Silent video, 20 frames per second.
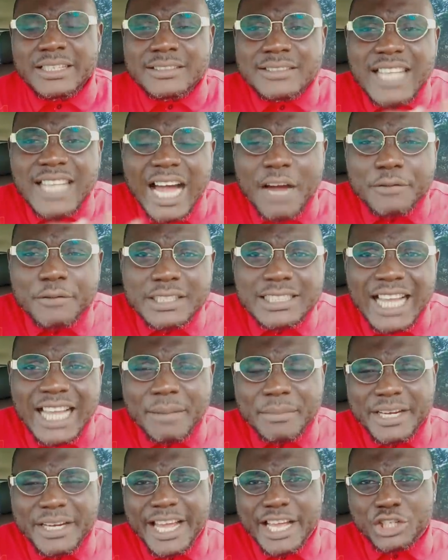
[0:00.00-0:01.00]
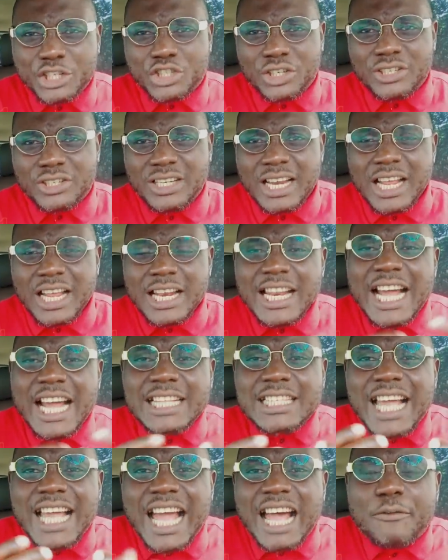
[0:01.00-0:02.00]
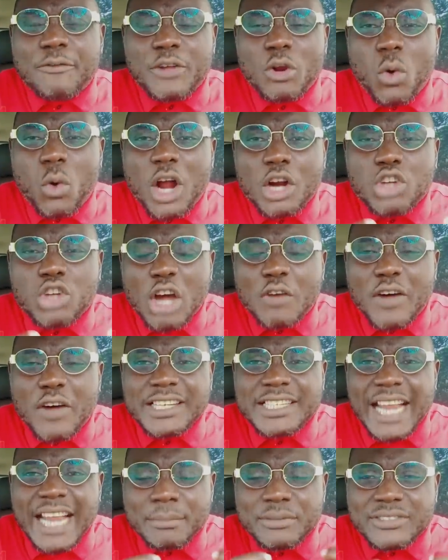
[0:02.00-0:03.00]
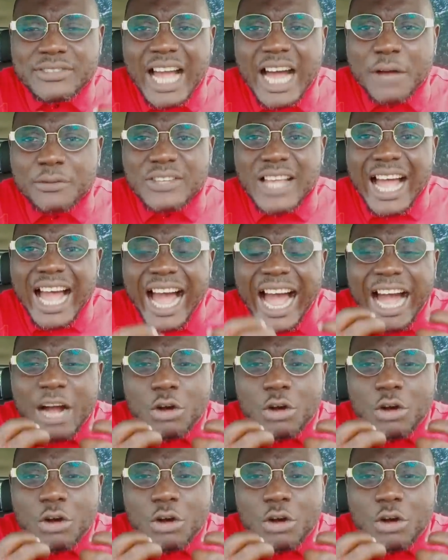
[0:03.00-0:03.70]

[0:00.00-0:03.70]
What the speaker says: Self-determination. Let everyone govern themselves